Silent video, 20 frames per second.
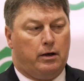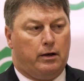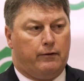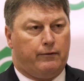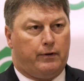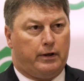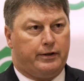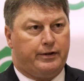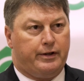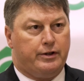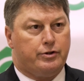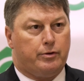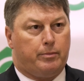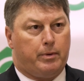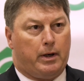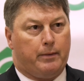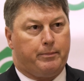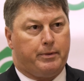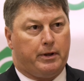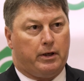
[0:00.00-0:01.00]
of our teacher
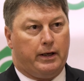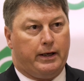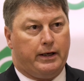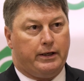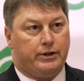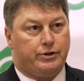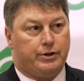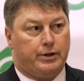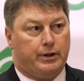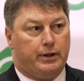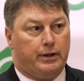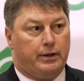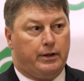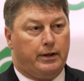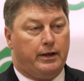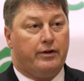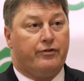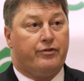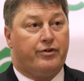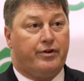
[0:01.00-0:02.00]

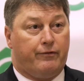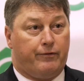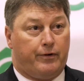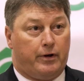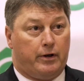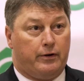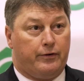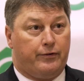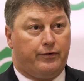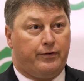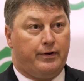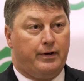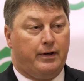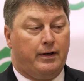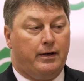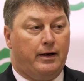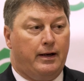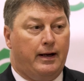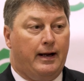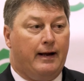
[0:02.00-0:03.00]
population is diverse
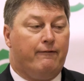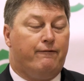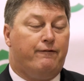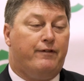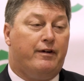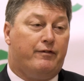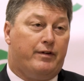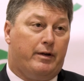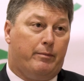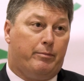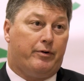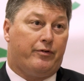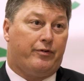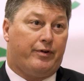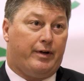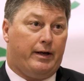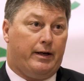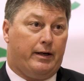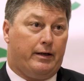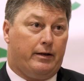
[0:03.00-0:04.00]
and
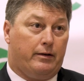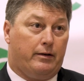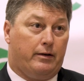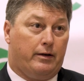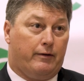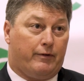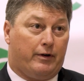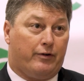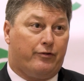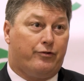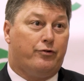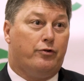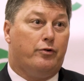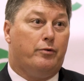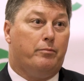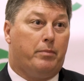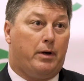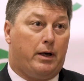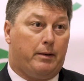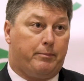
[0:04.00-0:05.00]
50% of our
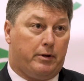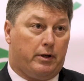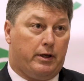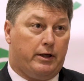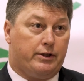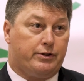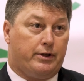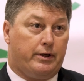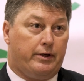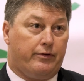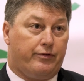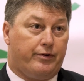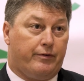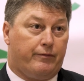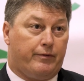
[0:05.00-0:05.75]
student population is